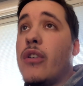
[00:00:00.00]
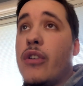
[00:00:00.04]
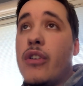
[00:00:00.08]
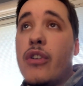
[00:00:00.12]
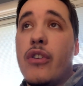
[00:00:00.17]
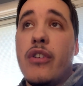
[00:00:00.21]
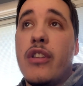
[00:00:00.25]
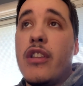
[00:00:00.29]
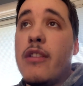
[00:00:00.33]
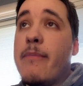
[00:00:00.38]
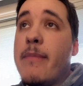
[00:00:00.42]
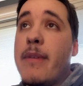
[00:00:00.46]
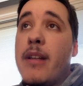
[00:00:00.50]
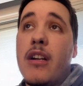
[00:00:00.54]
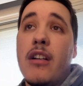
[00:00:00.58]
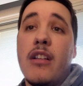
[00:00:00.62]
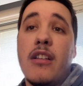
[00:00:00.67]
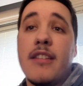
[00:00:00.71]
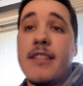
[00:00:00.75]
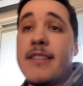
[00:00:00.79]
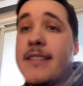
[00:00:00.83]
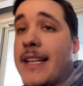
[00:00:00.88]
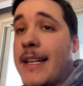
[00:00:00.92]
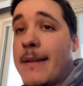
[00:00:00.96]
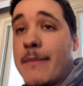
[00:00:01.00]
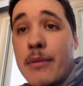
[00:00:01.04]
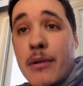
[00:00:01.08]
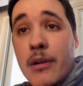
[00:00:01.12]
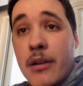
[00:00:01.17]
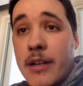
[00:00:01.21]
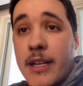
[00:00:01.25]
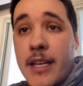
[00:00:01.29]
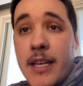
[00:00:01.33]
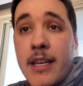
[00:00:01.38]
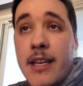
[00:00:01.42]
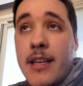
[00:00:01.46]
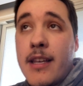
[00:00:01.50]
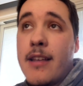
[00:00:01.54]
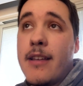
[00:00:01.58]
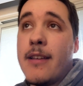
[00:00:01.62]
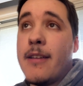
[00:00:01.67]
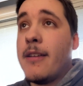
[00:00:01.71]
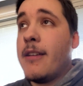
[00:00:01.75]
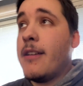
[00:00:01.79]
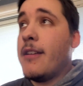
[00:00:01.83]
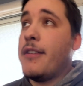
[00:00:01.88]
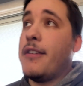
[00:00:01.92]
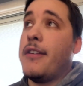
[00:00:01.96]
in the middle of Sudbury,
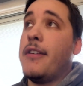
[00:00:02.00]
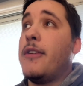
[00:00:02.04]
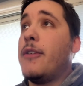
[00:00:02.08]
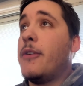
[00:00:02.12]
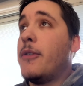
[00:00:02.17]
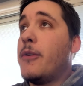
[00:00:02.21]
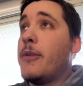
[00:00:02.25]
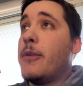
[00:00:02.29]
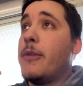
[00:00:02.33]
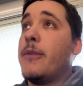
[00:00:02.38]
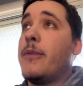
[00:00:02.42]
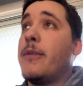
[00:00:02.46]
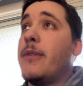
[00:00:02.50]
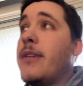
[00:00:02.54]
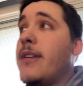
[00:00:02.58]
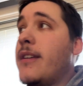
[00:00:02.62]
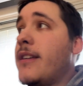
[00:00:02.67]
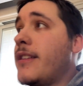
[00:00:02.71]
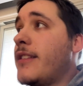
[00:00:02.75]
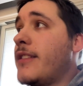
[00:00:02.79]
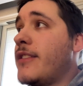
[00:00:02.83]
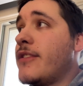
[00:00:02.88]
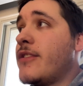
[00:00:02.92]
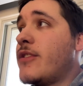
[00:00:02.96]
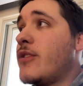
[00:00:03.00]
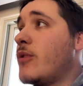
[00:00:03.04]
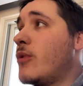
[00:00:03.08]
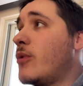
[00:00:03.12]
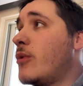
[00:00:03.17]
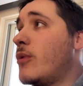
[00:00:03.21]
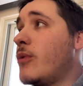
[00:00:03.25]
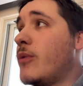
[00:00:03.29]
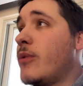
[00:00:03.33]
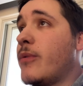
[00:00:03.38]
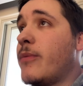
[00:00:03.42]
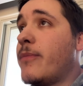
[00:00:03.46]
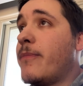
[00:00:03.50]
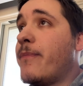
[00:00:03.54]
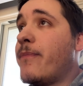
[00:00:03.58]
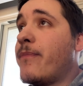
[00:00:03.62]
you know, there's no